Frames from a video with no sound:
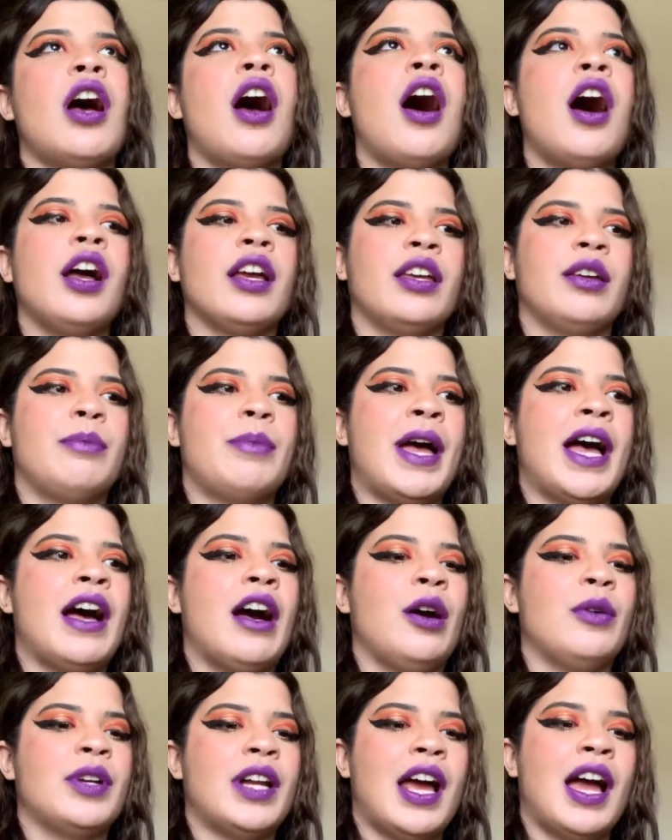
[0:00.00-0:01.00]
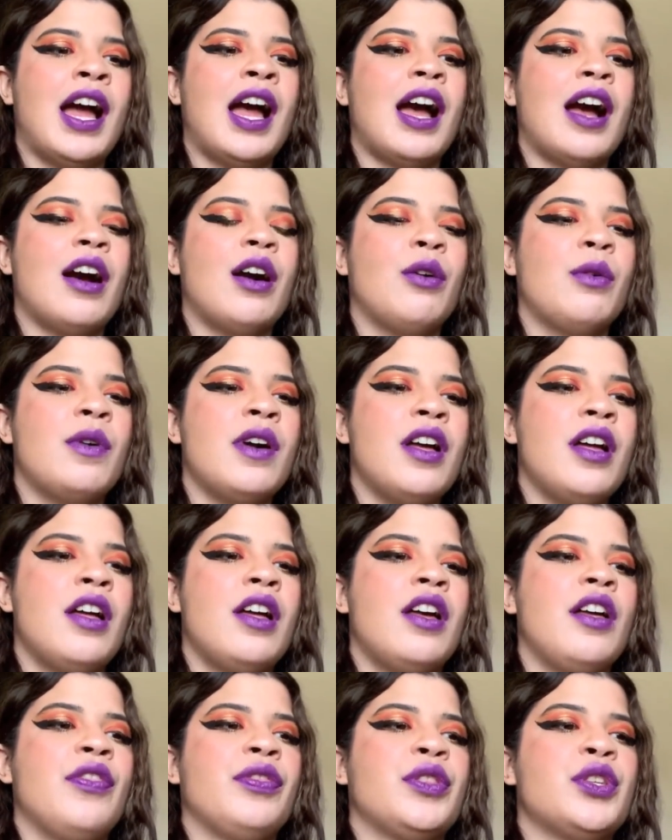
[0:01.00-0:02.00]
talk about how
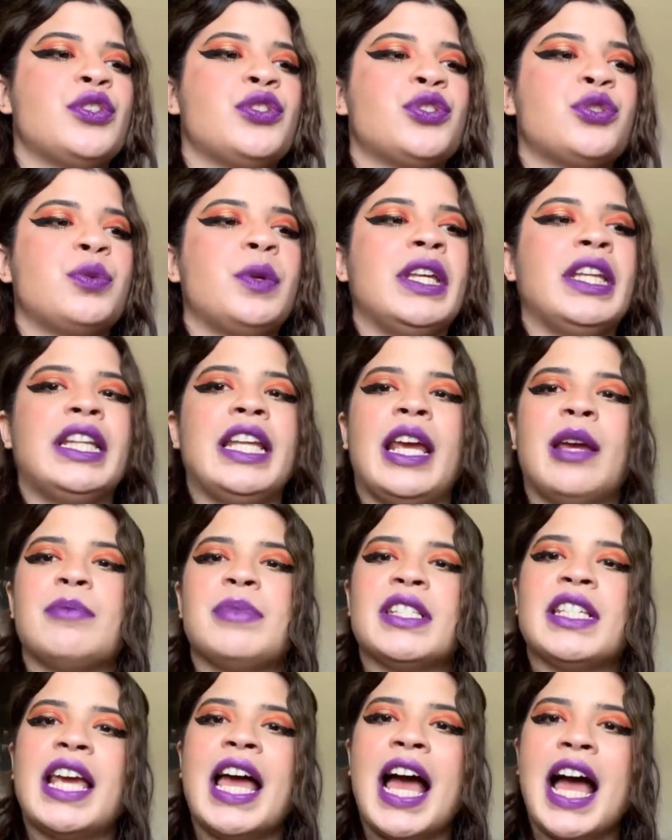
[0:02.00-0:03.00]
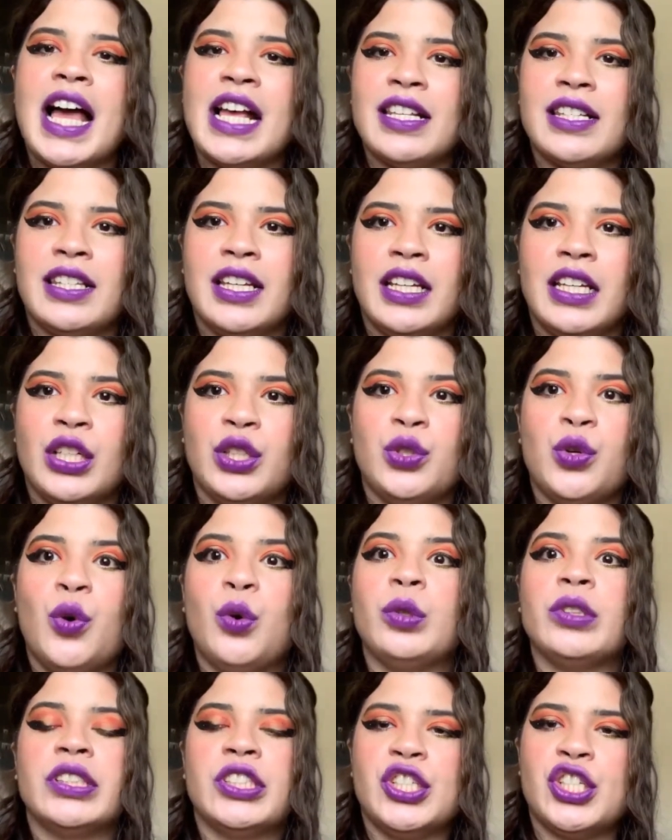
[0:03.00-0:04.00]
the street lamps cast like a
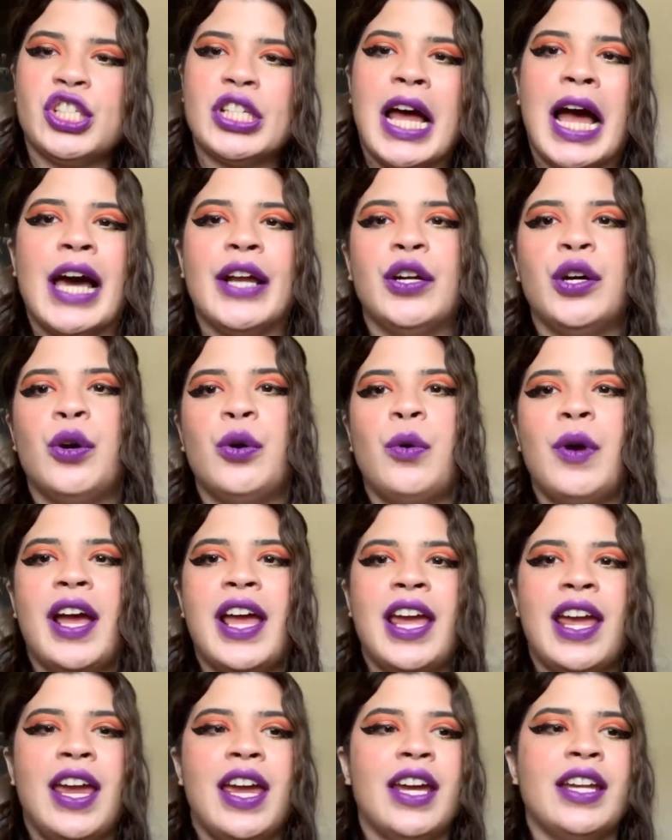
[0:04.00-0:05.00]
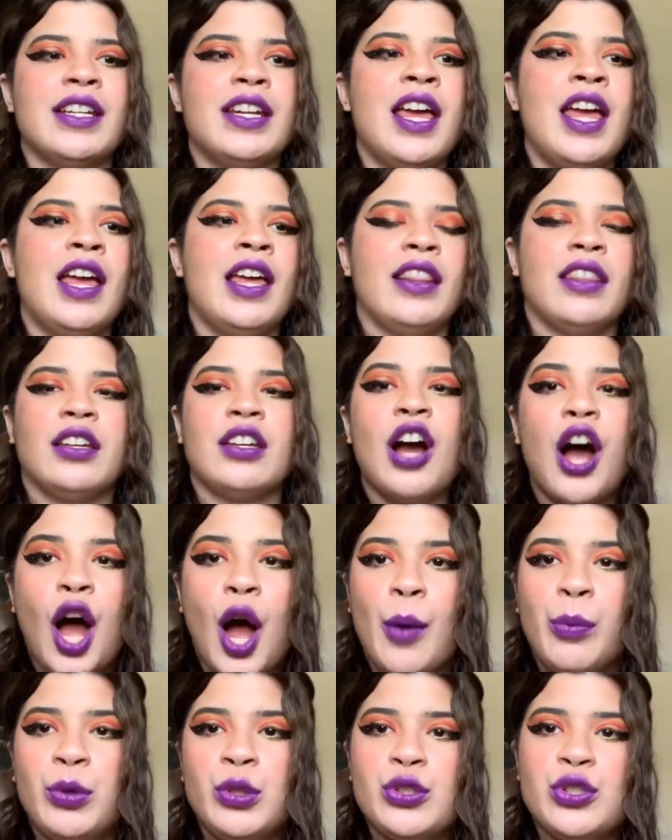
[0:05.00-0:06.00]
golden shadow and the
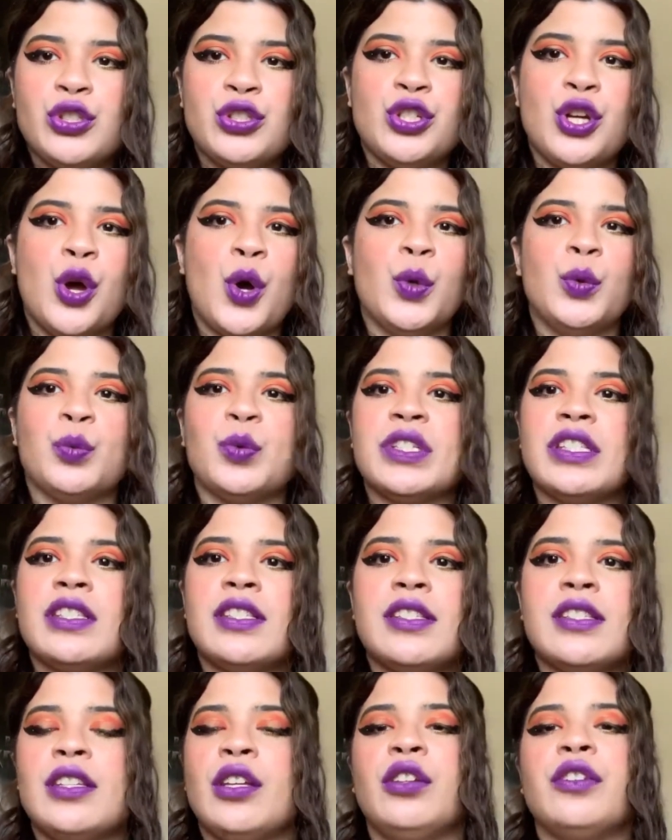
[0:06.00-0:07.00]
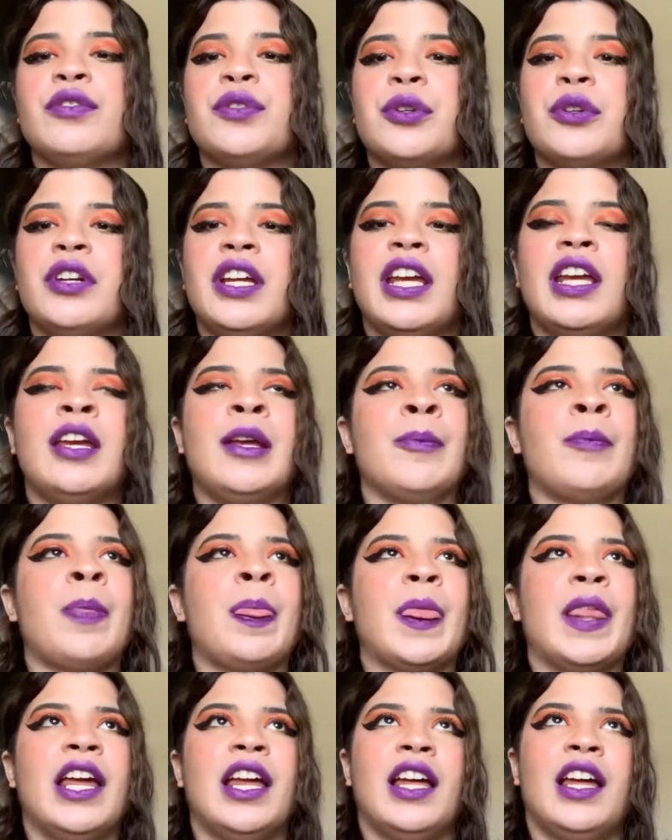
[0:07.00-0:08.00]
cobblestone was silvery
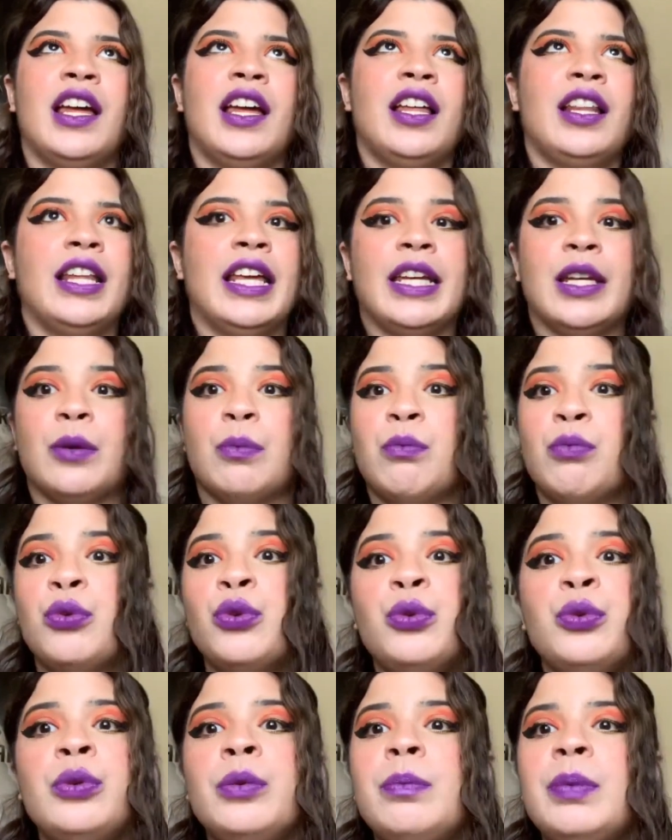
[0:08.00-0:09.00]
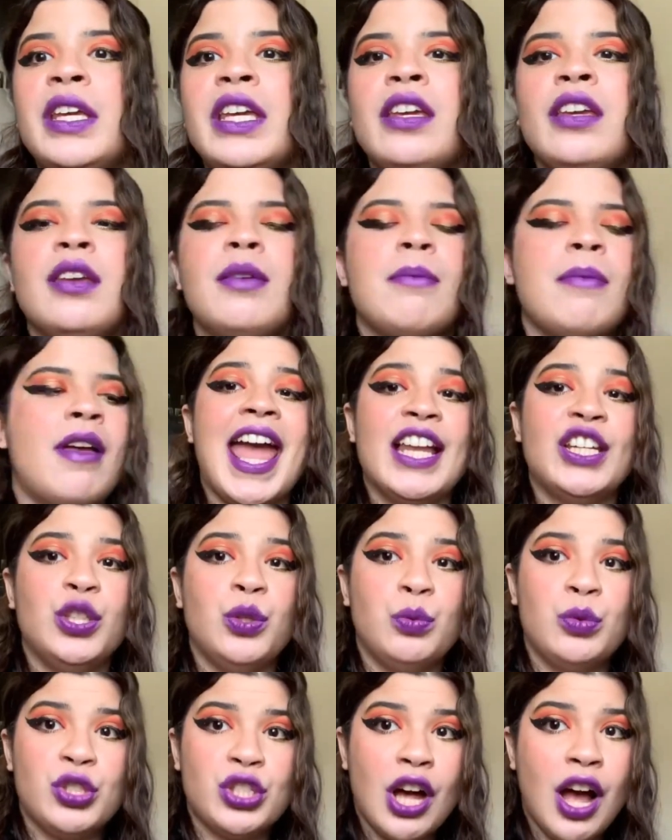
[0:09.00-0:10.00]
like a moonbeam, and
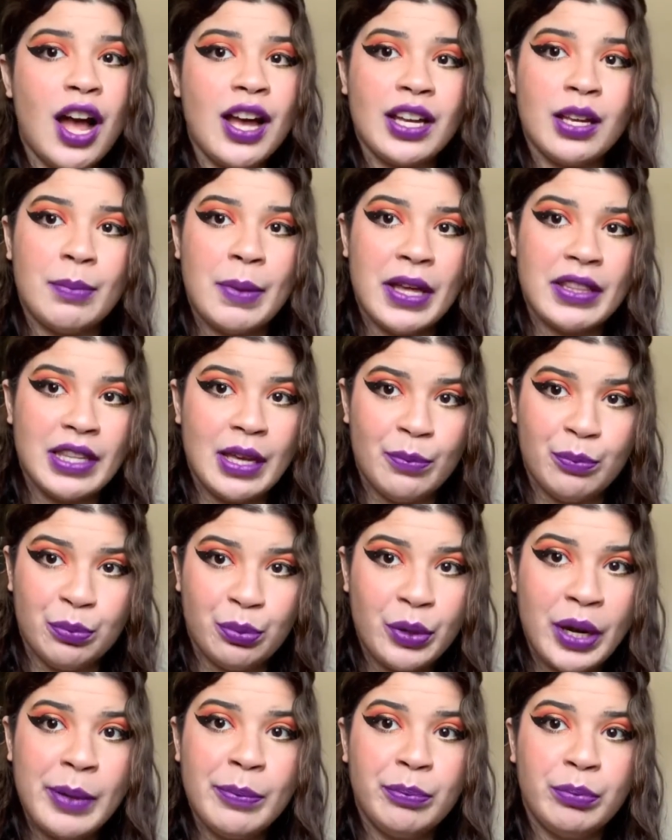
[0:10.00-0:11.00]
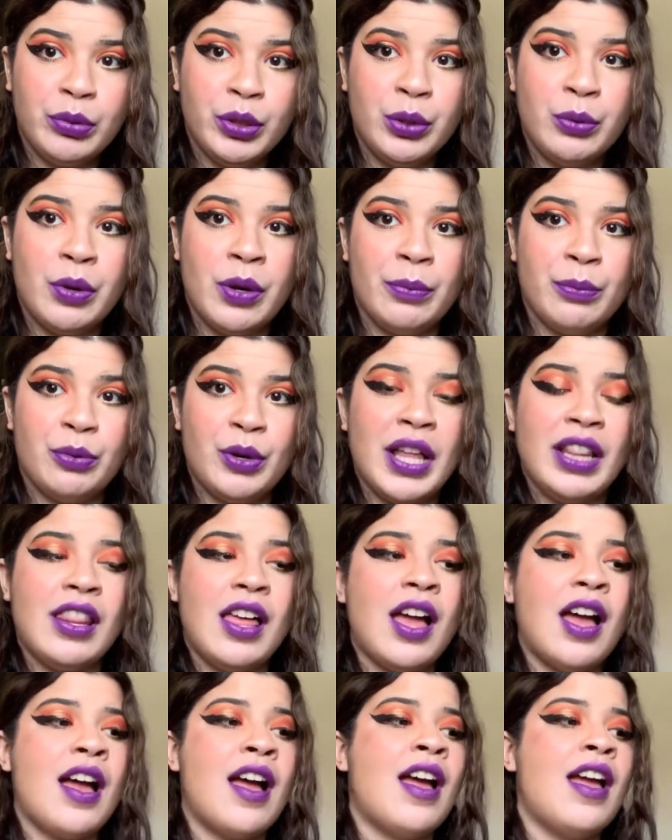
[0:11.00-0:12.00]
you would talk about that bright blue
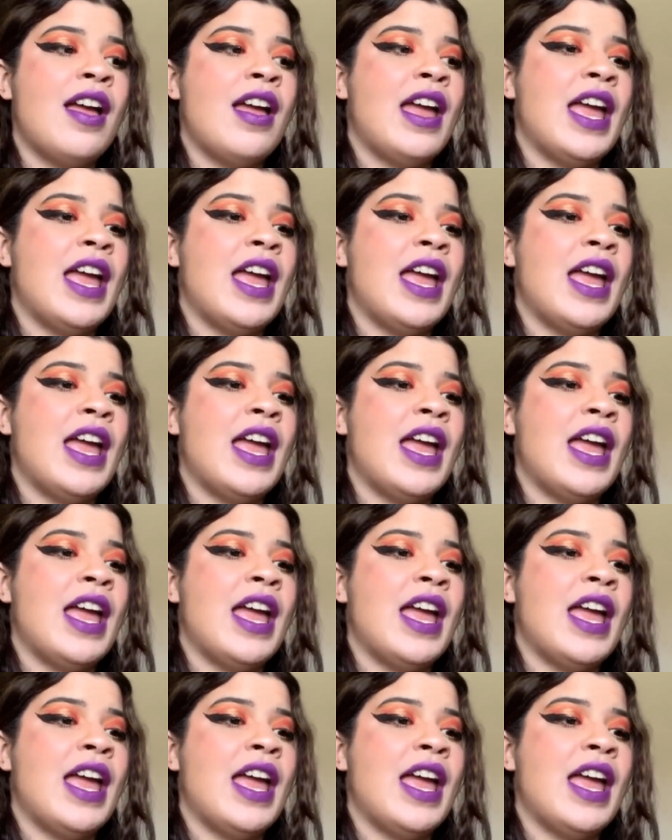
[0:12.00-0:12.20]
umbrella,